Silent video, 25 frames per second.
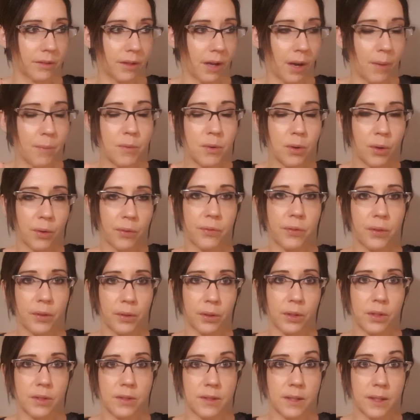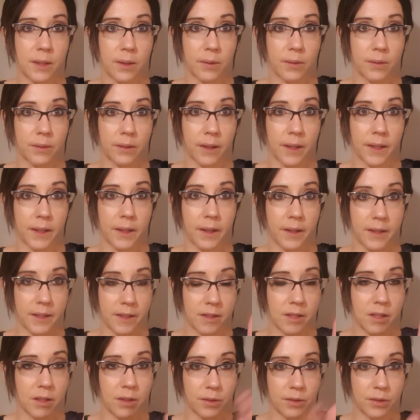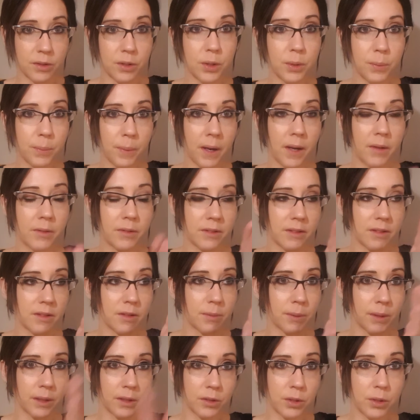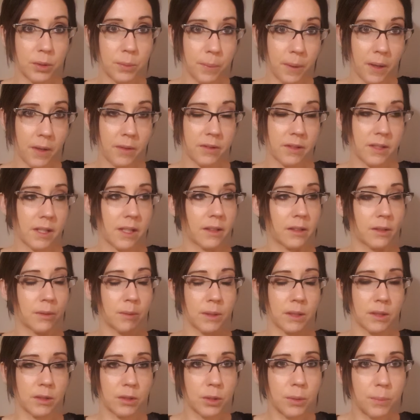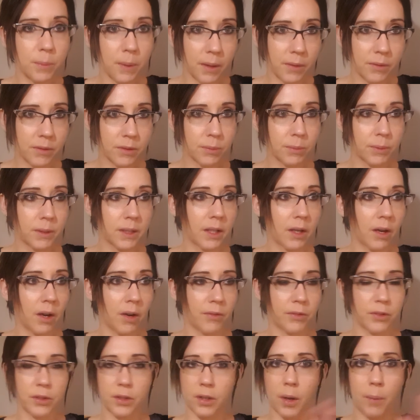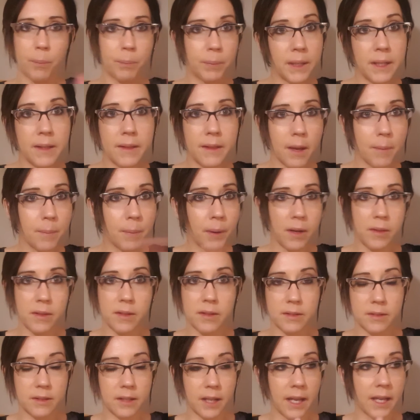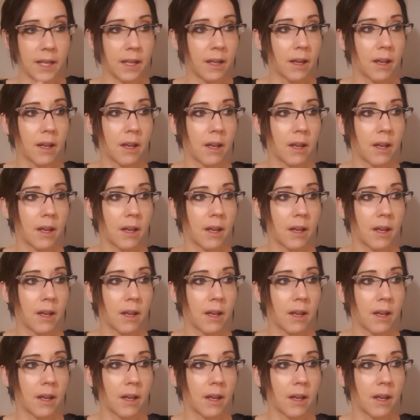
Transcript: I'm not focusing on like I need to lose 2 pounds this week, 2 pounds next week, 2 pounds a week after, and I'll be there by this day.